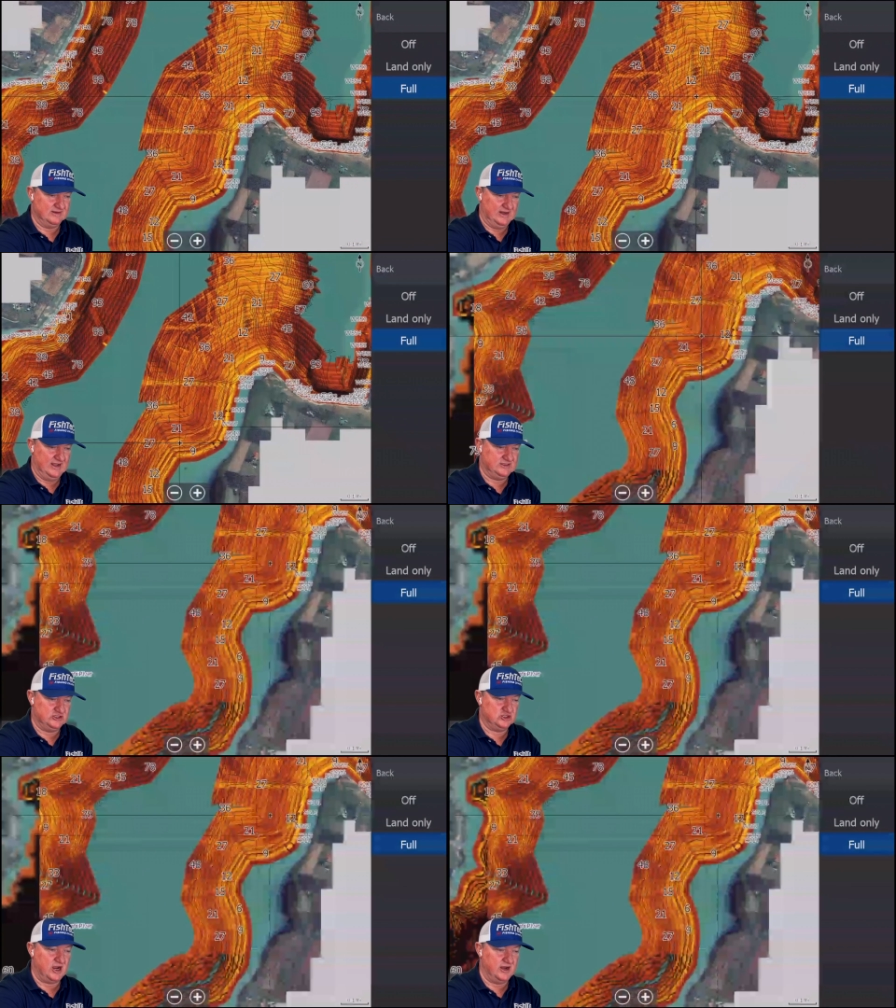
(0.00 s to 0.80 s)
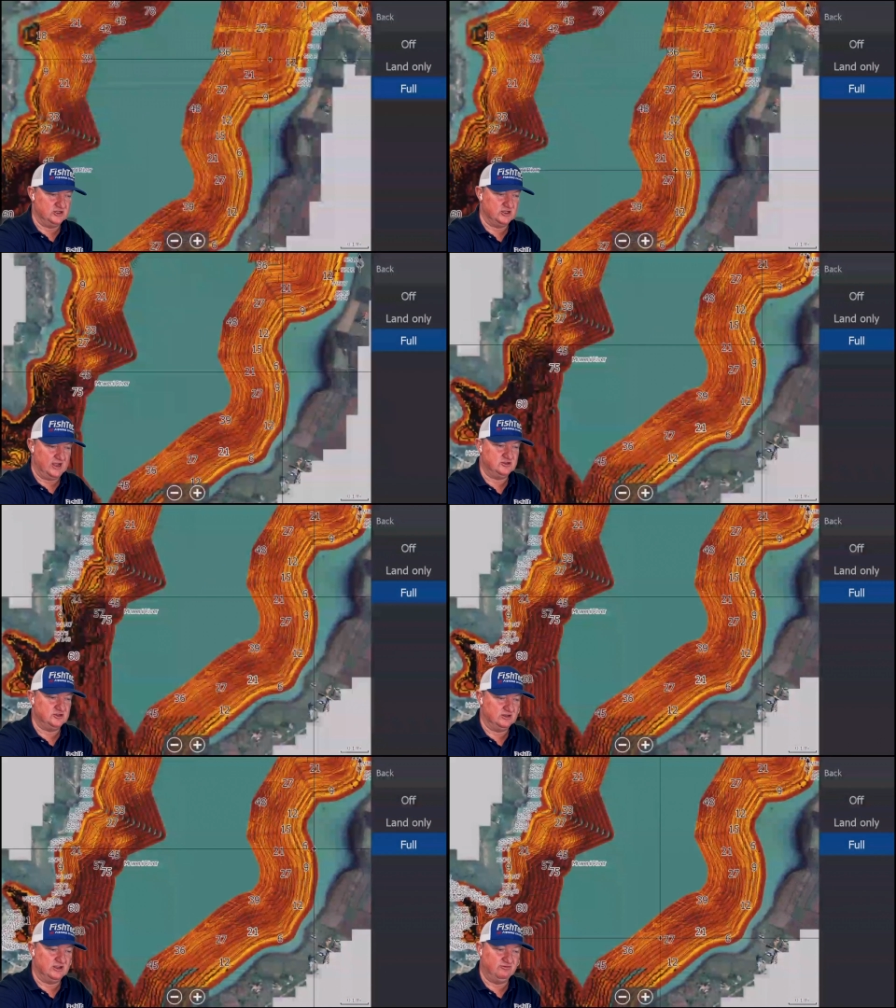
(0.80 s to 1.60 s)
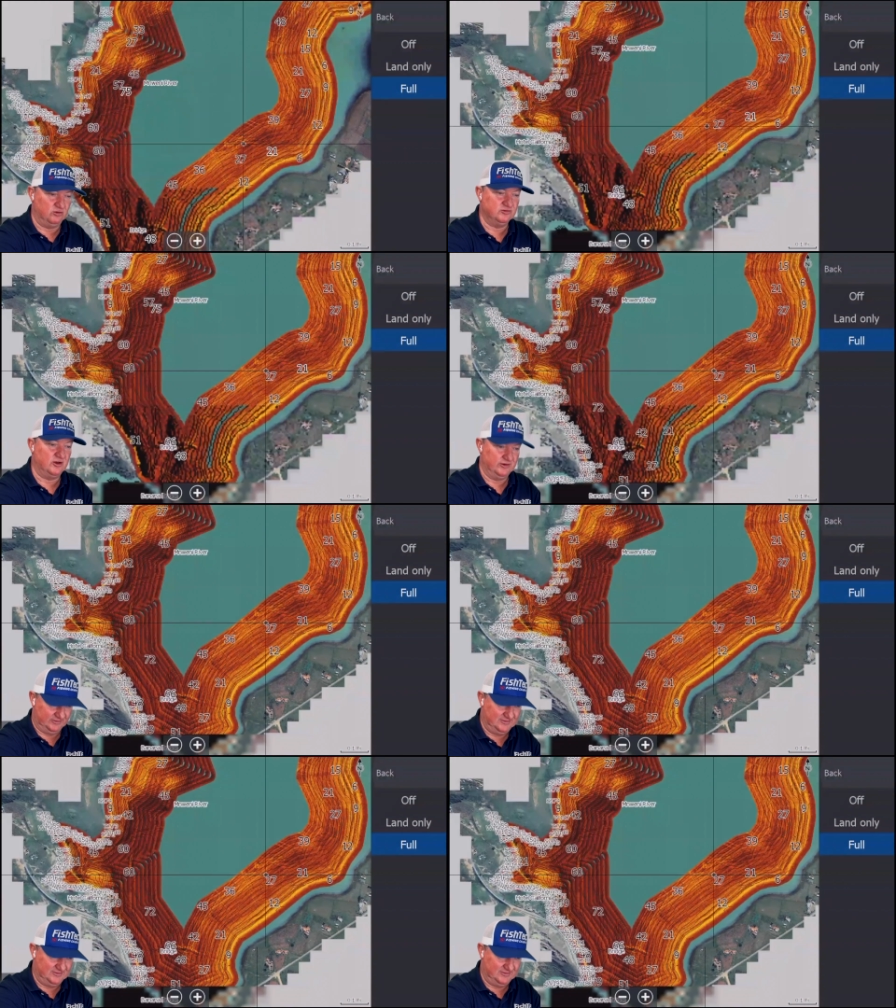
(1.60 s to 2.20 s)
let's change that to default on.